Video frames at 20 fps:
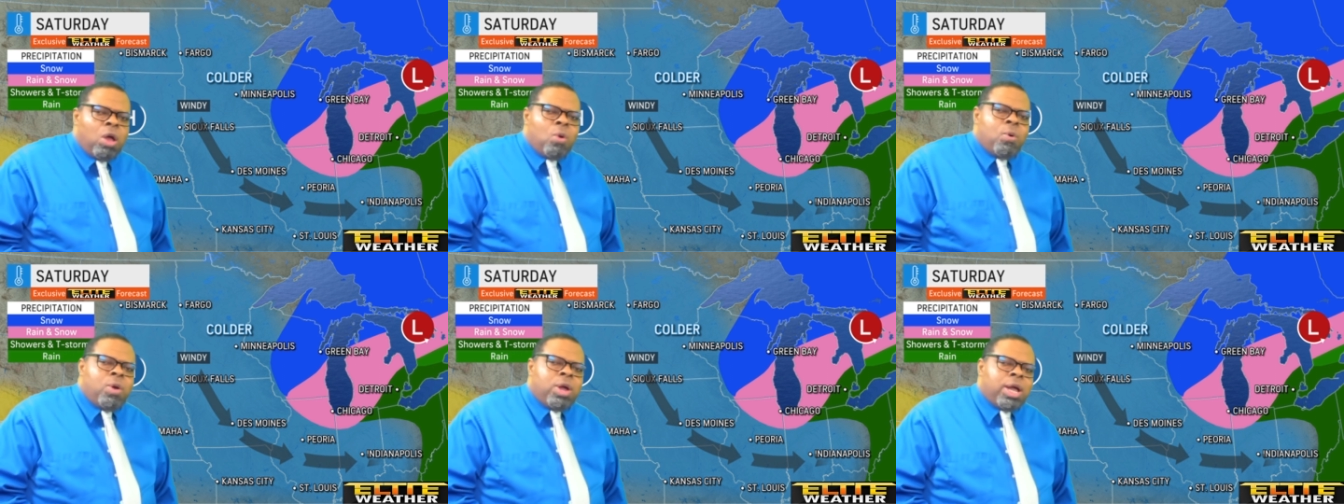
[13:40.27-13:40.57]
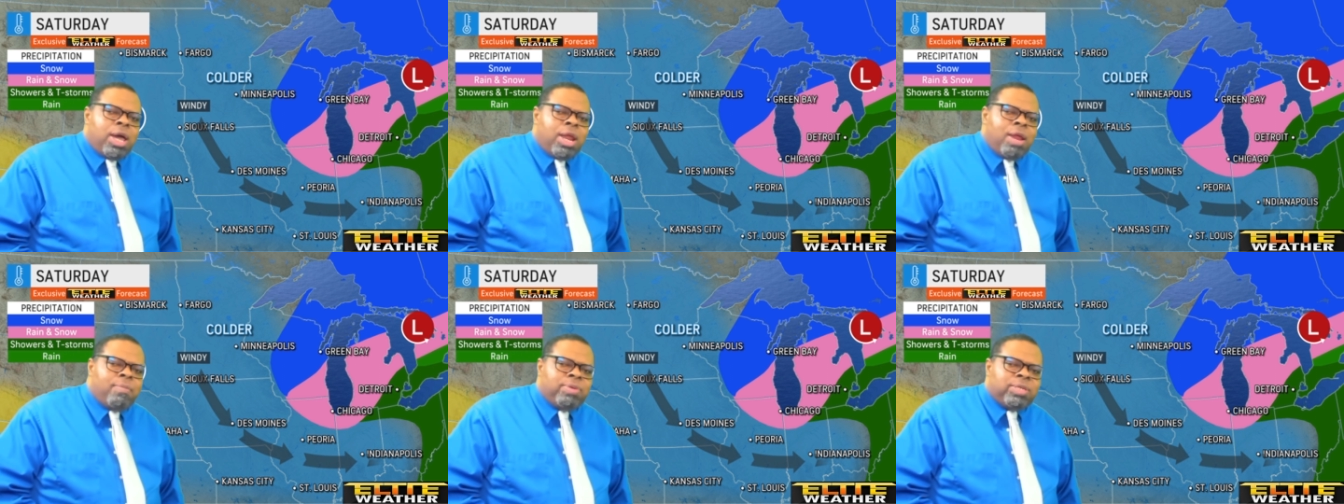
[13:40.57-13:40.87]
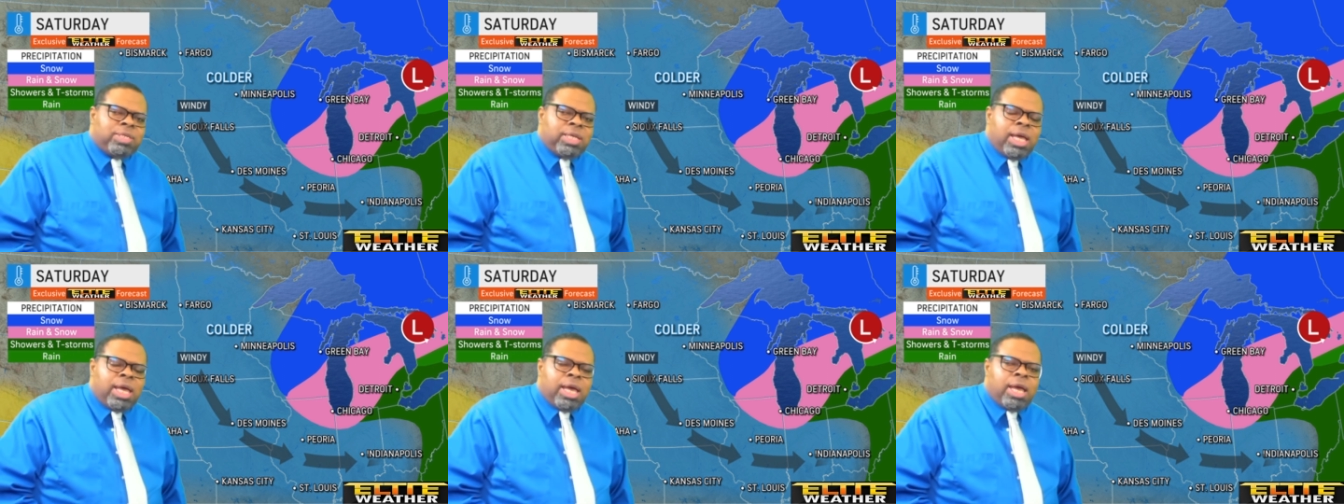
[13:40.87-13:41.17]
we're going to be
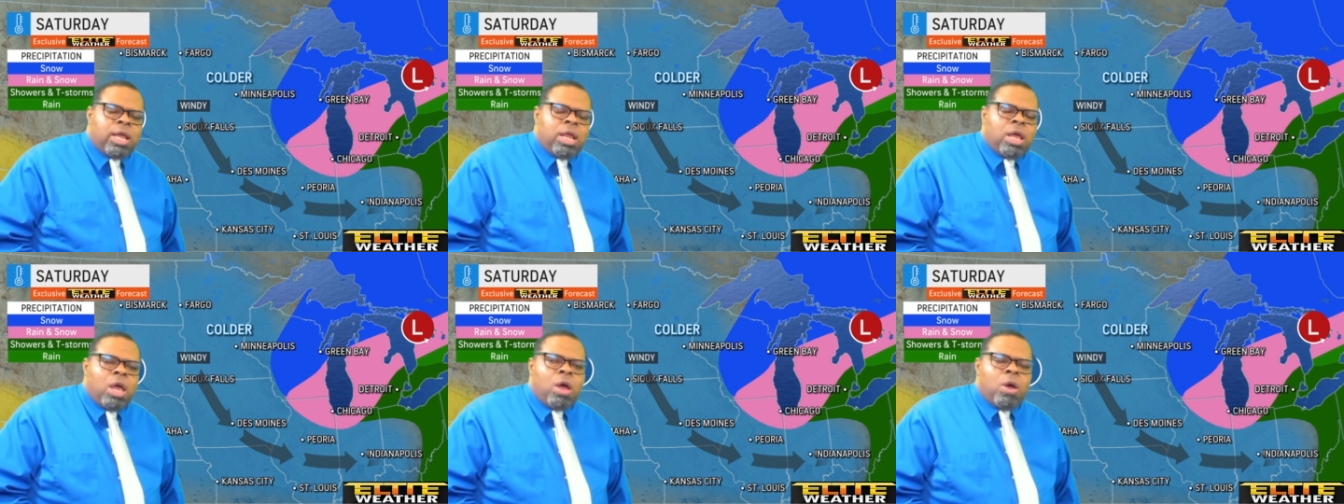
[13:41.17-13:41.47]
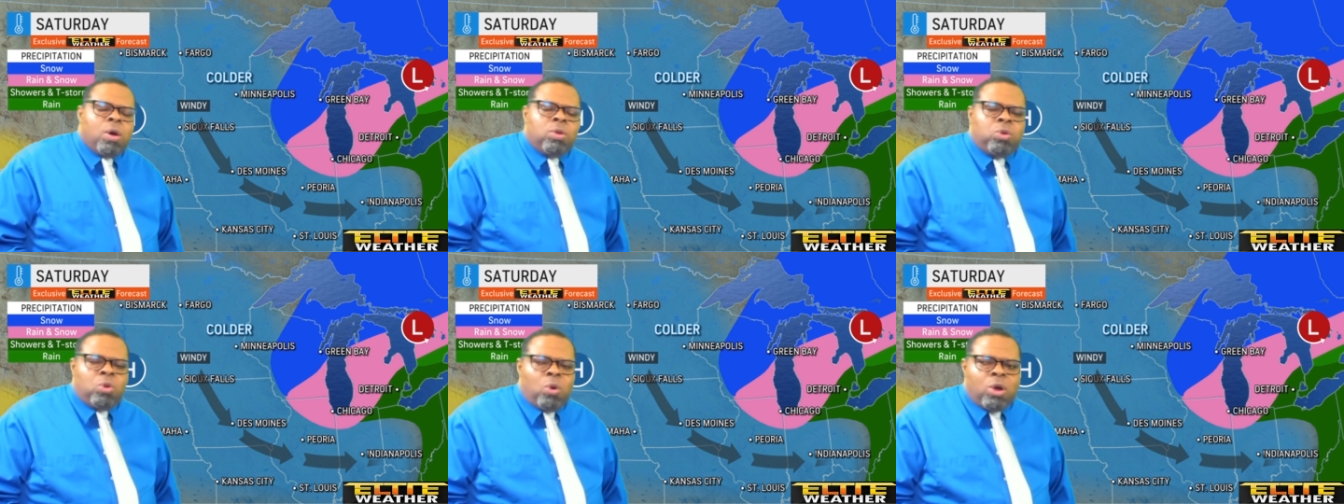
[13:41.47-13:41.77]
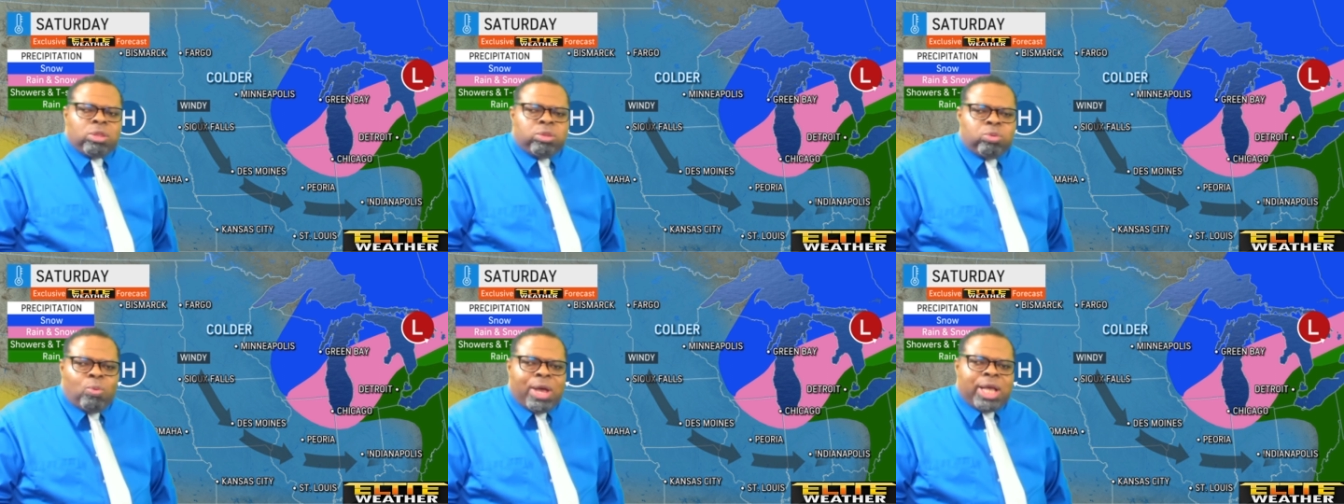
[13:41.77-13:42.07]
seeing
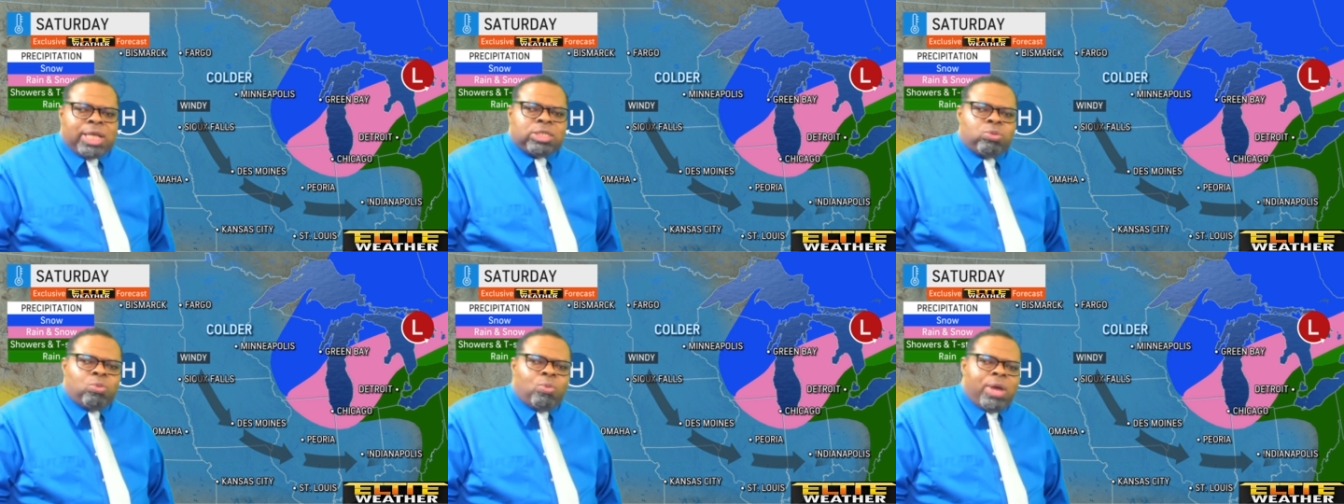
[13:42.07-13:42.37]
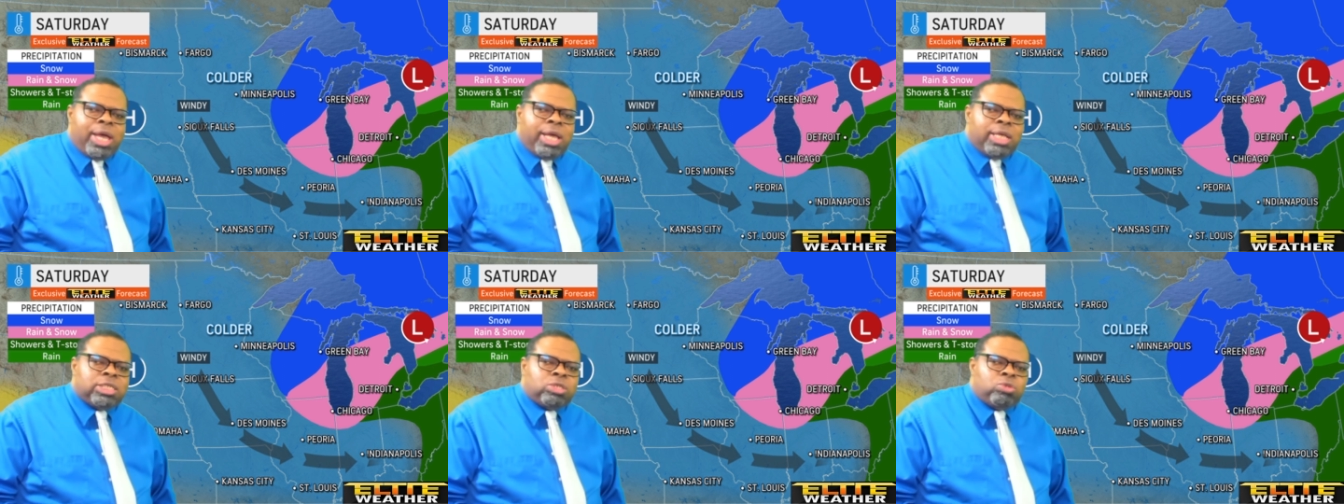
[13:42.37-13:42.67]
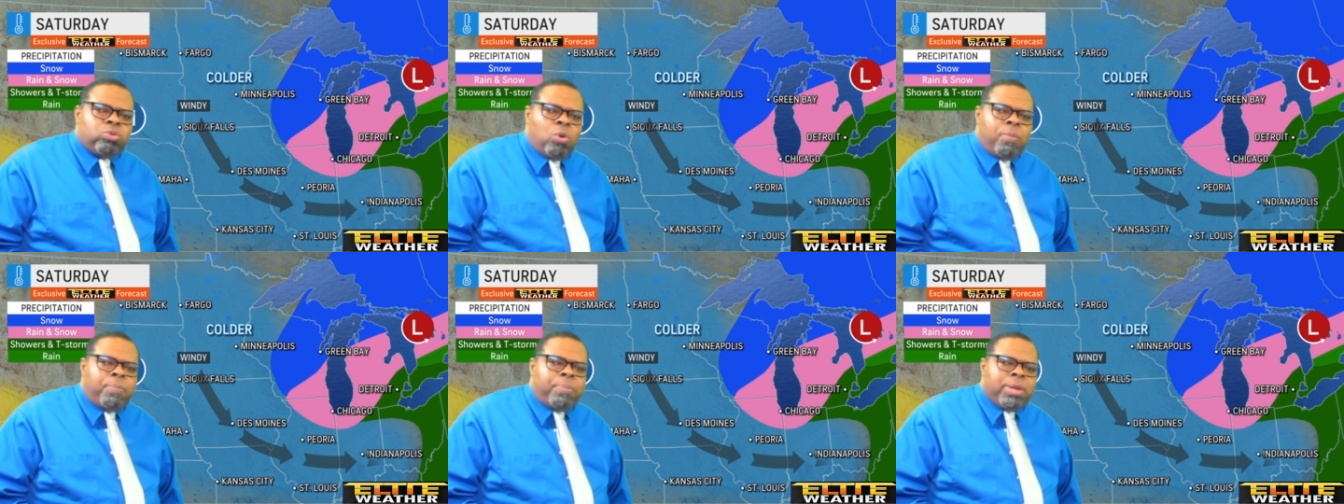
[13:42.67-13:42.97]
northwest winds
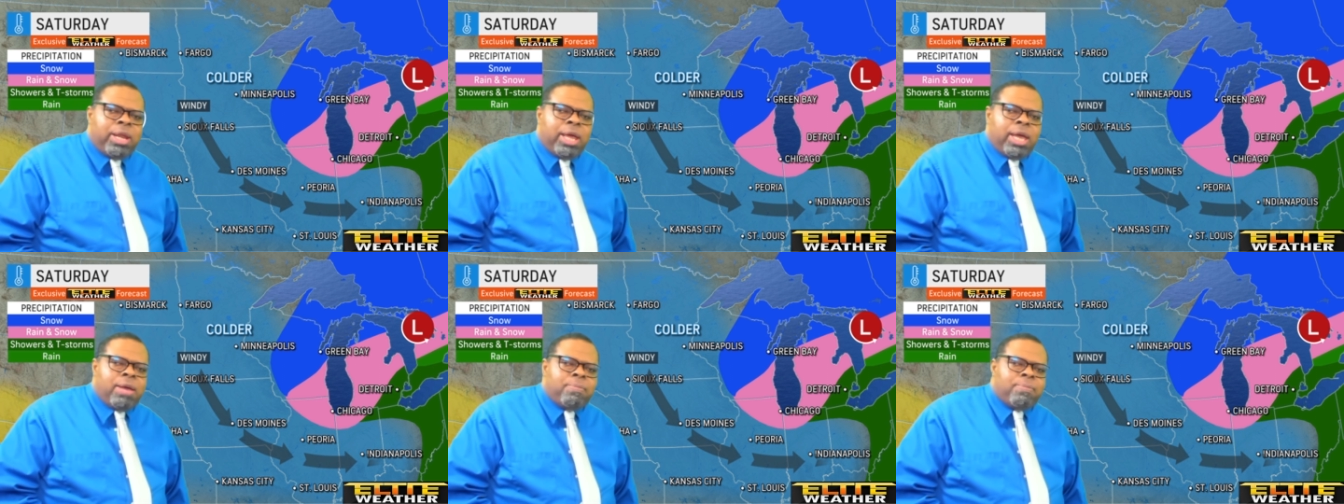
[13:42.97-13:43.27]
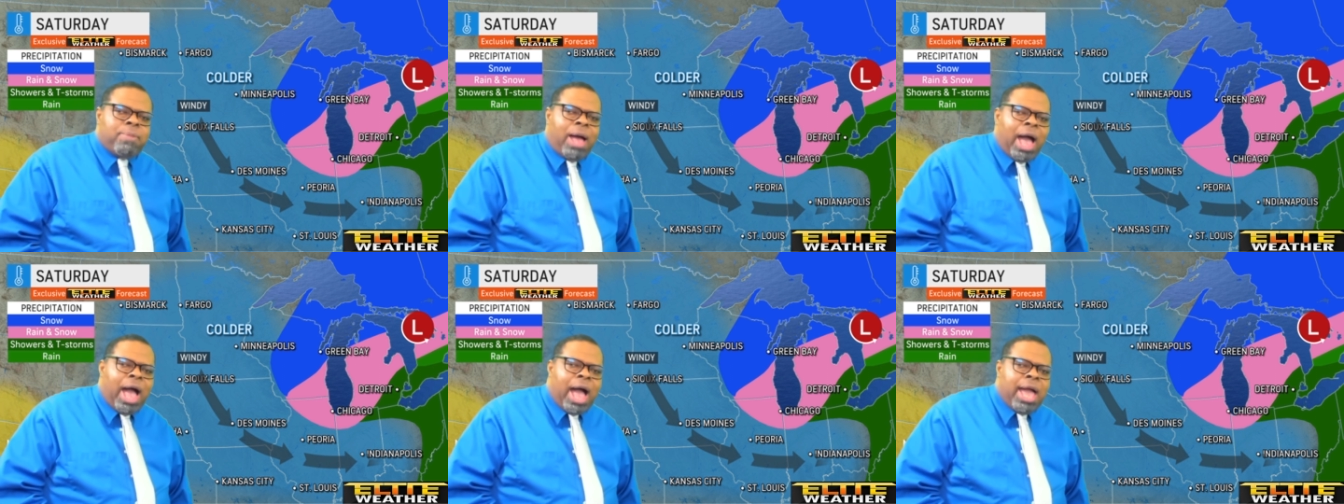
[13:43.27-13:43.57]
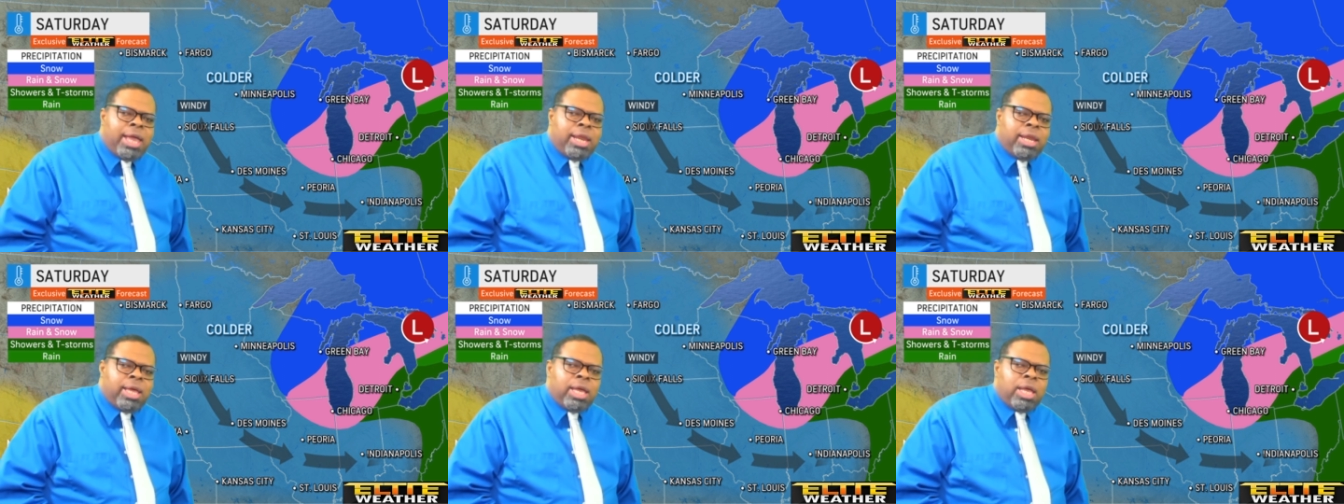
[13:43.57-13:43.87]
swooping in
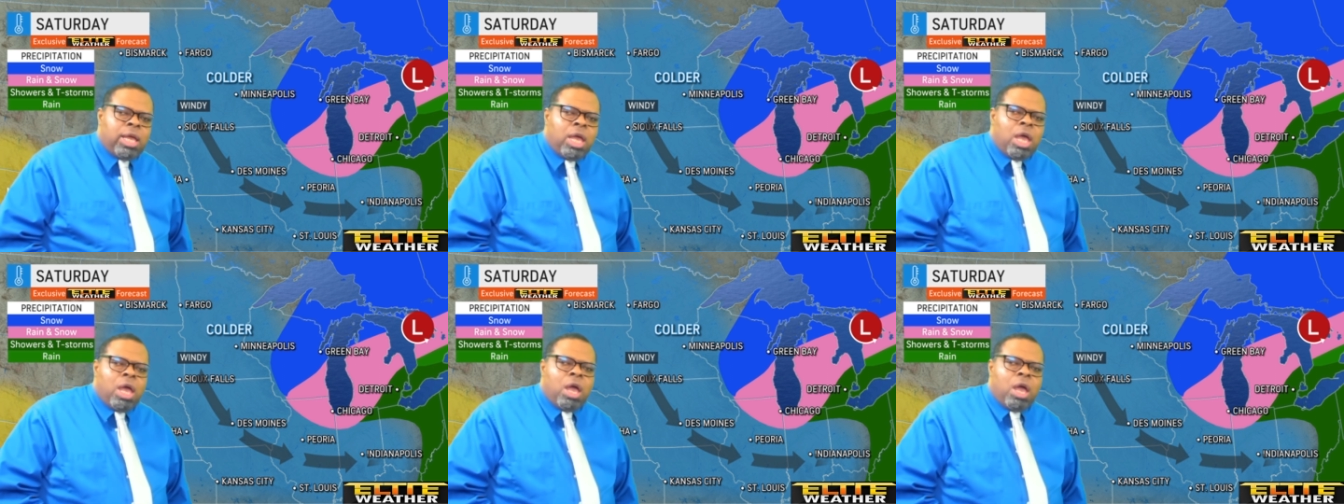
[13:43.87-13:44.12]
behind it.